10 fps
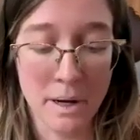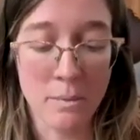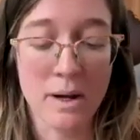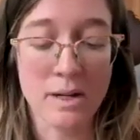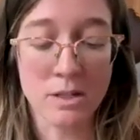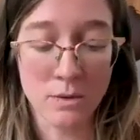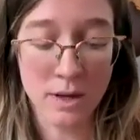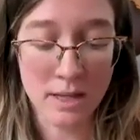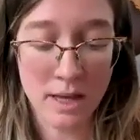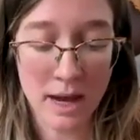But by
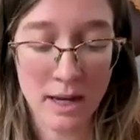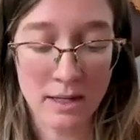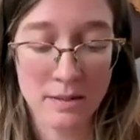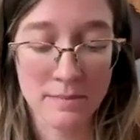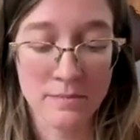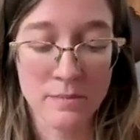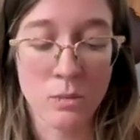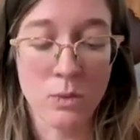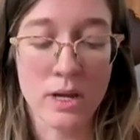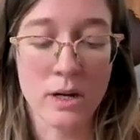doing that,
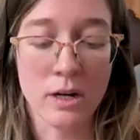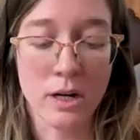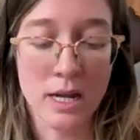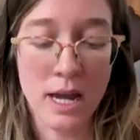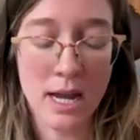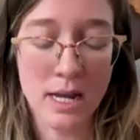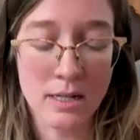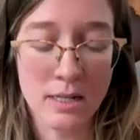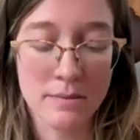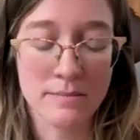we
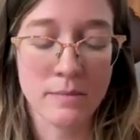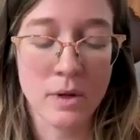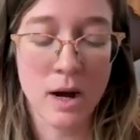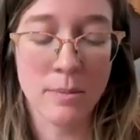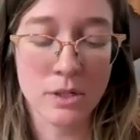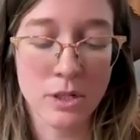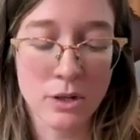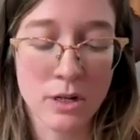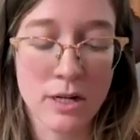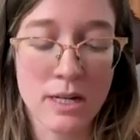create
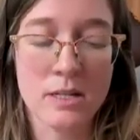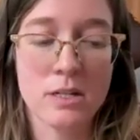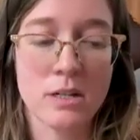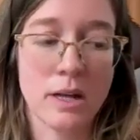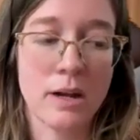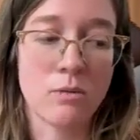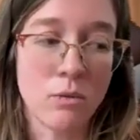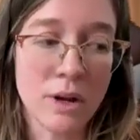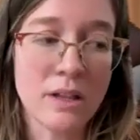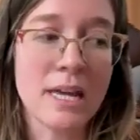opportunities to like
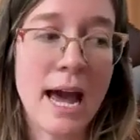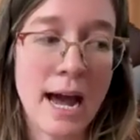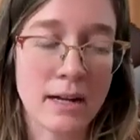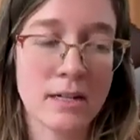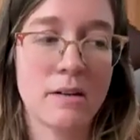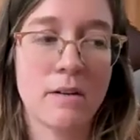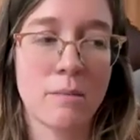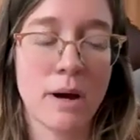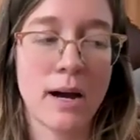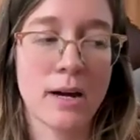really act out of
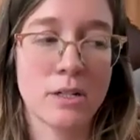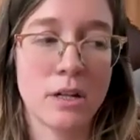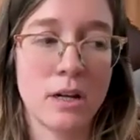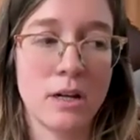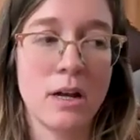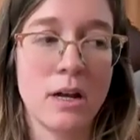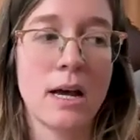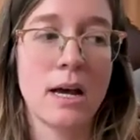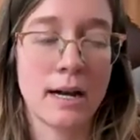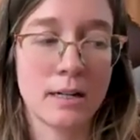compassion,
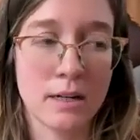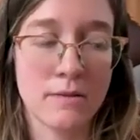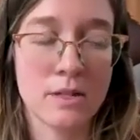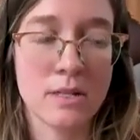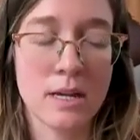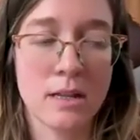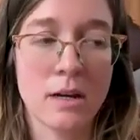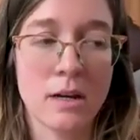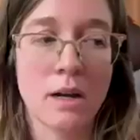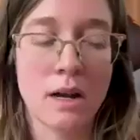act out of
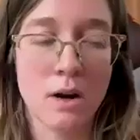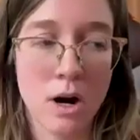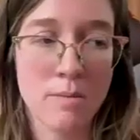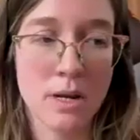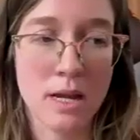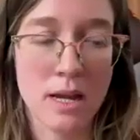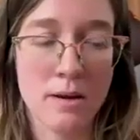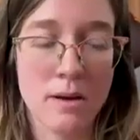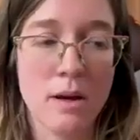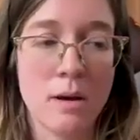sila and
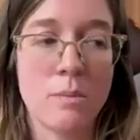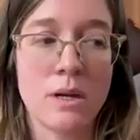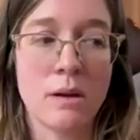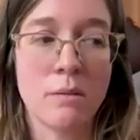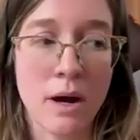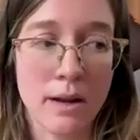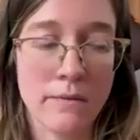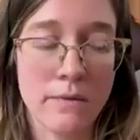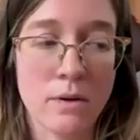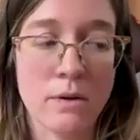harmony, being
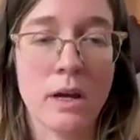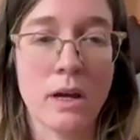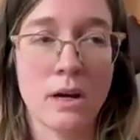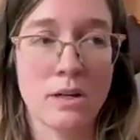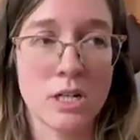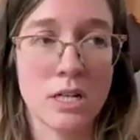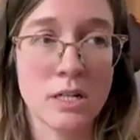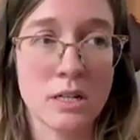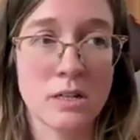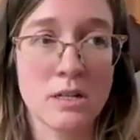mindful and
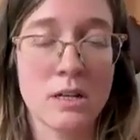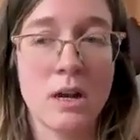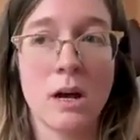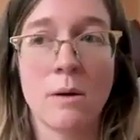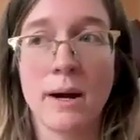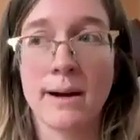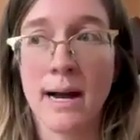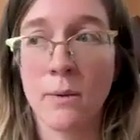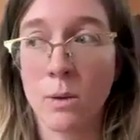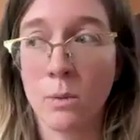conscientious about
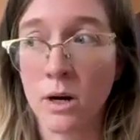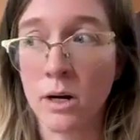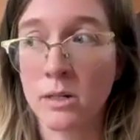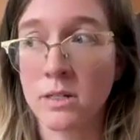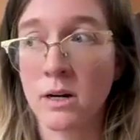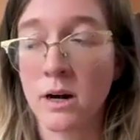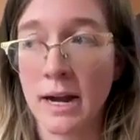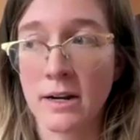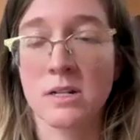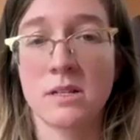how our words and our
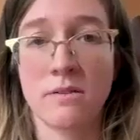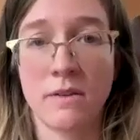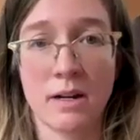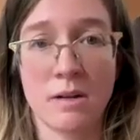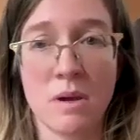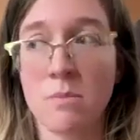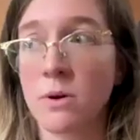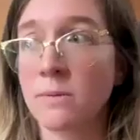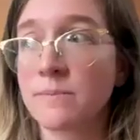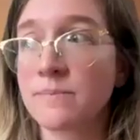actions affect
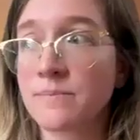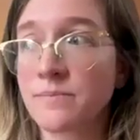people.